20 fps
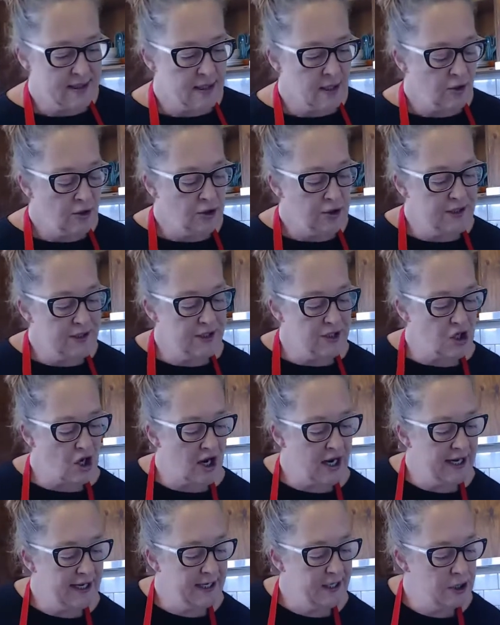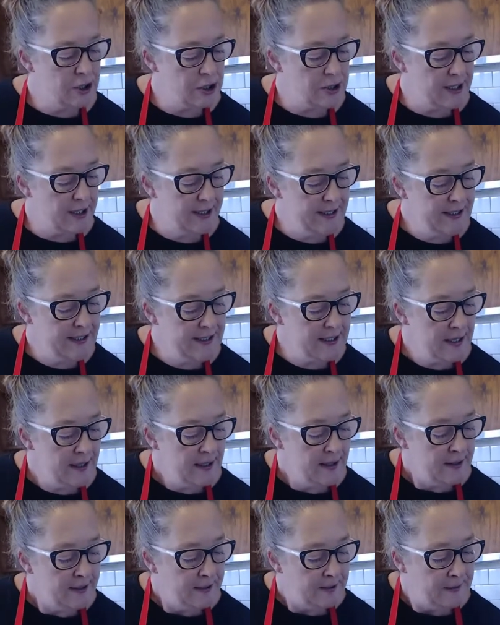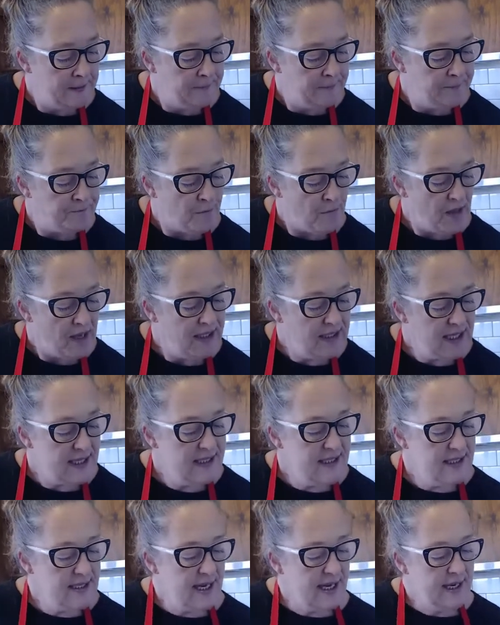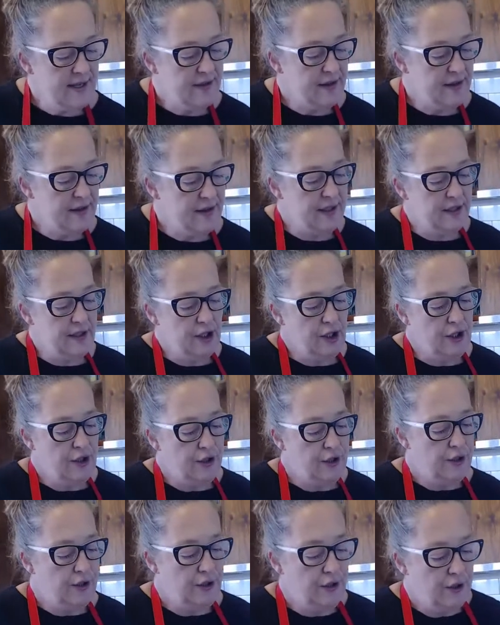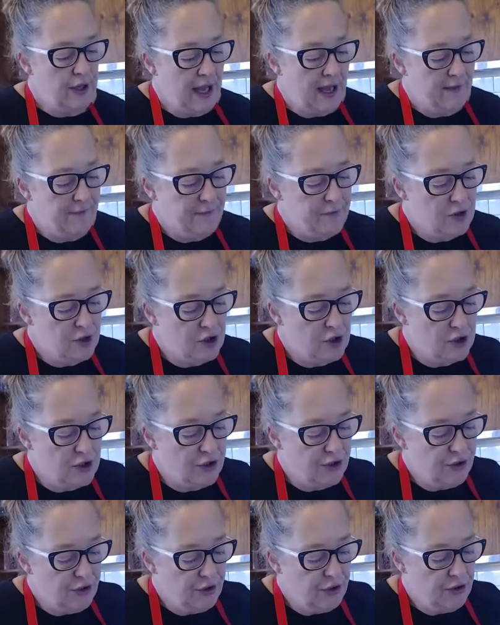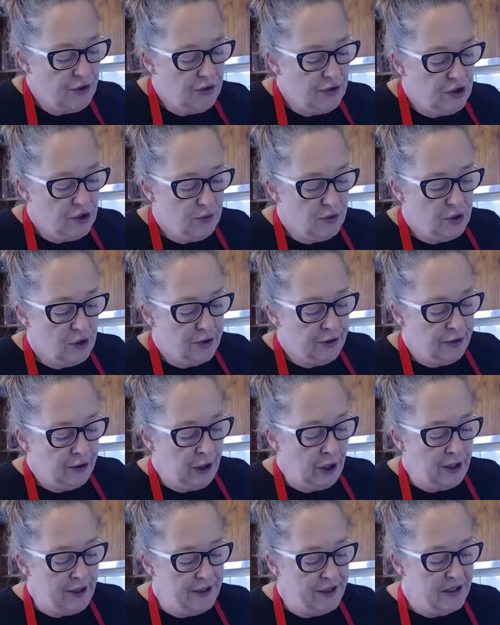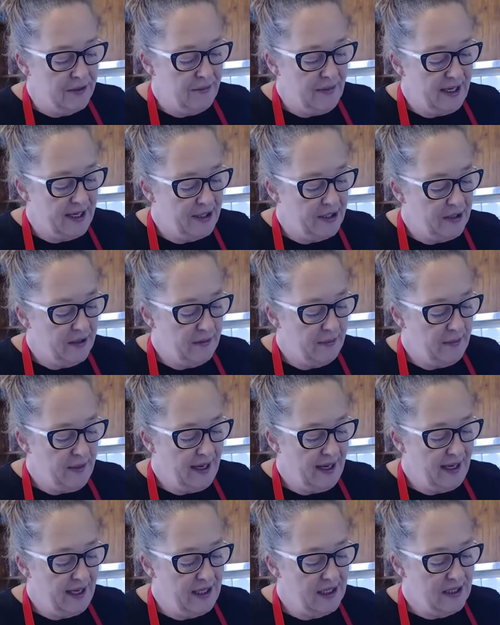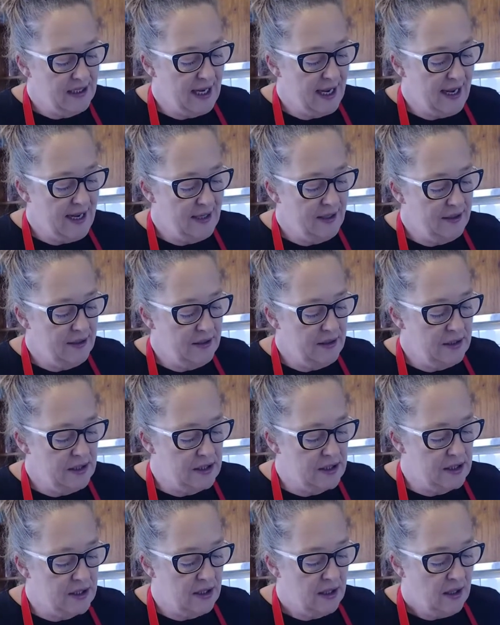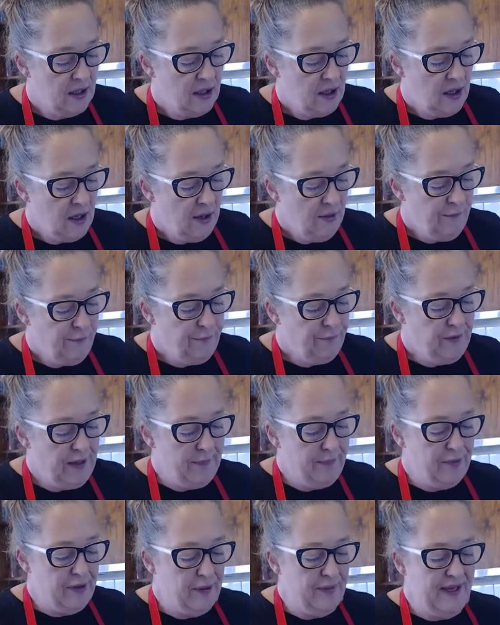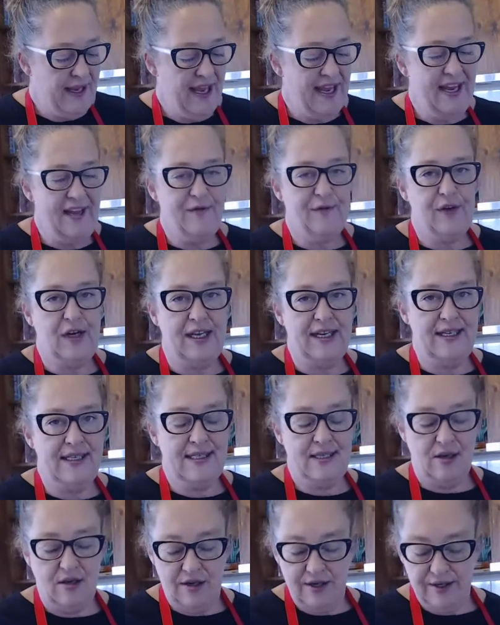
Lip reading: kind of strange, these. It does say that you have to do it on a low to medium heat and flip them carefully. So